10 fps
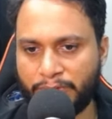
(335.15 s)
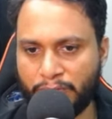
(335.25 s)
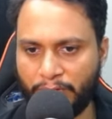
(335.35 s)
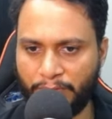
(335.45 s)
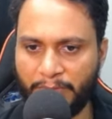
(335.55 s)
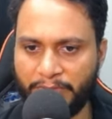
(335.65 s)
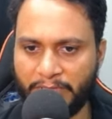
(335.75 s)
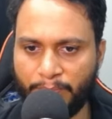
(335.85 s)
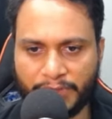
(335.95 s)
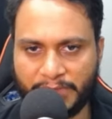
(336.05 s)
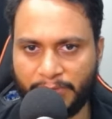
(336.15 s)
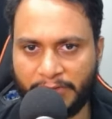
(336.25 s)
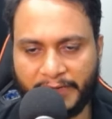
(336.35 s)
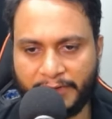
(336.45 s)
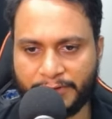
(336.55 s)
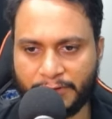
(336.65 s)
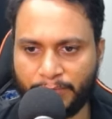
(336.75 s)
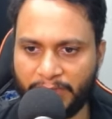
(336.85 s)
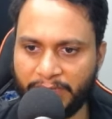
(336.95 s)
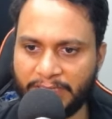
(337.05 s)
So what will be the possible values
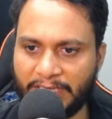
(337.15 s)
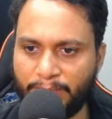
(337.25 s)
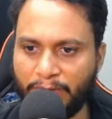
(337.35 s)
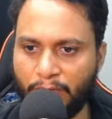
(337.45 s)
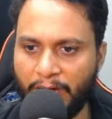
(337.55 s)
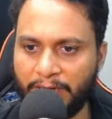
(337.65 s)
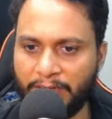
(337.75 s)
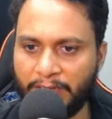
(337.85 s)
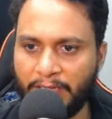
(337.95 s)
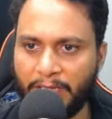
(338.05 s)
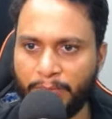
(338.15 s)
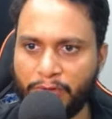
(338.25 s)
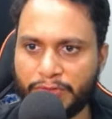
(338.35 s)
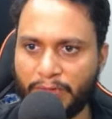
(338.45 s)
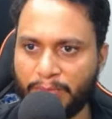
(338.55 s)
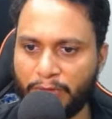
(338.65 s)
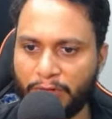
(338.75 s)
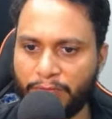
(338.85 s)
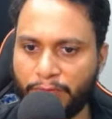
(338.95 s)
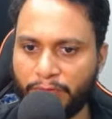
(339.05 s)
of b? It can be 1, because 1 mod
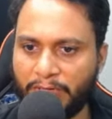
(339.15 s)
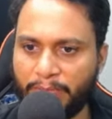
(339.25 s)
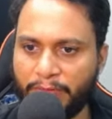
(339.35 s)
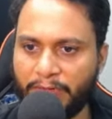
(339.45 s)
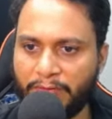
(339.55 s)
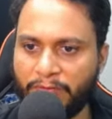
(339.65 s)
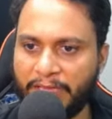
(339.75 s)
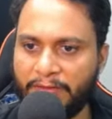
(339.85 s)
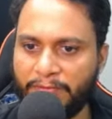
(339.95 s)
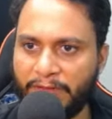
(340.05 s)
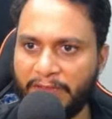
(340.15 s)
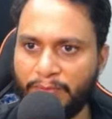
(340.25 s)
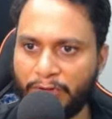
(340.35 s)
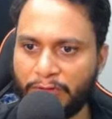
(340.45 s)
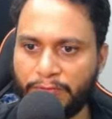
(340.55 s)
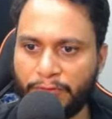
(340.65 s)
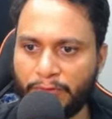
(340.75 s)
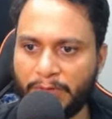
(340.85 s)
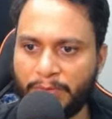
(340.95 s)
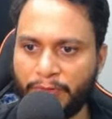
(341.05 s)
of 4 will be 1, 5, 5 mod of 4
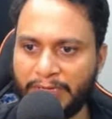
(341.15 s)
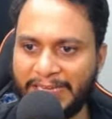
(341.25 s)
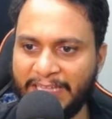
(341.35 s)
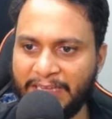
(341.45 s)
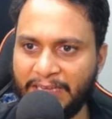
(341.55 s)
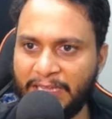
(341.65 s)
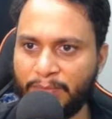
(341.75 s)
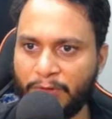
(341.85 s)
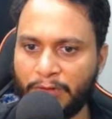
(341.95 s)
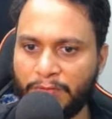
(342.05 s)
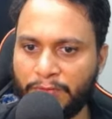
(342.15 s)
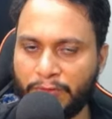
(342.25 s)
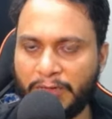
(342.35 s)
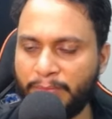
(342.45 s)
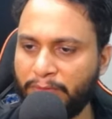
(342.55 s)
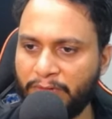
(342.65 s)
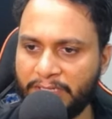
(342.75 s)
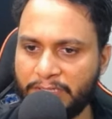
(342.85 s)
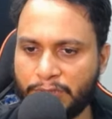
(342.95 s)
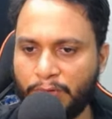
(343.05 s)
will be 1, 9, 9 mod of 4 will be 1,
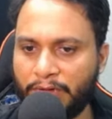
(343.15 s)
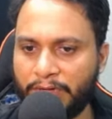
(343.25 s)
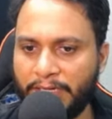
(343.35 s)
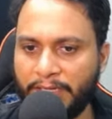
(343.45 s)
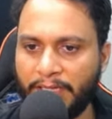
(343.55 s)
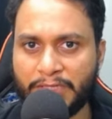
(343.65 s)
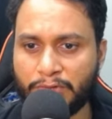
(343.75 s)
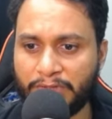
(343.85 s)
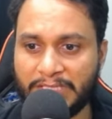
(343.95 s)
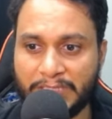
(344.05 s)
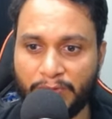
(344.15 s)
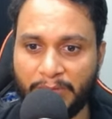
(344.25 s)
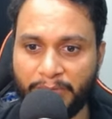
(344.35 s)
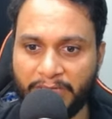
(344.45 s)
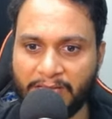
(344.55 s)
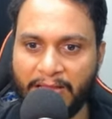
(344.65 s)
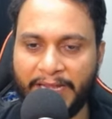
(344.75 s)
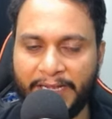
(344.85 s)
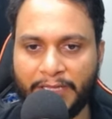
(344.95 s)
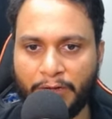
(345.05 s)
and so on, right? So this will be the
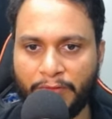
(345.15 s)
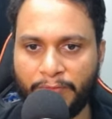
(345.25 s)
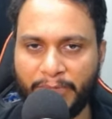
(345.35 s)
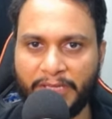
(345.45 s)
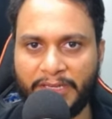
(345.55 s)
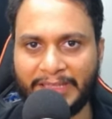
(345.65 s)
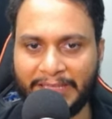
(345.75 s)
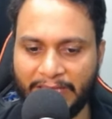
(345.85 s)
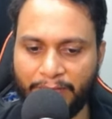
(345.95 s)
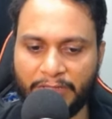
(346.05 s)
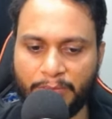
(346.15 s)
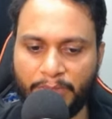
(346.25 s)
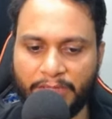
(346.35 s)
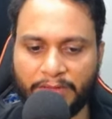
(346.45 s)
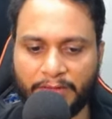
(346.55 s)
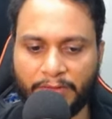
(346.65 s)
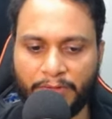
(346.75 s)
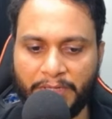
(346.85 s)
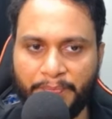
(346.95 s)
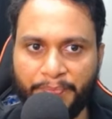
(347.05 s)
idea of pairing a with b,
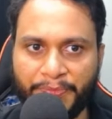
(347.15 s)
okay?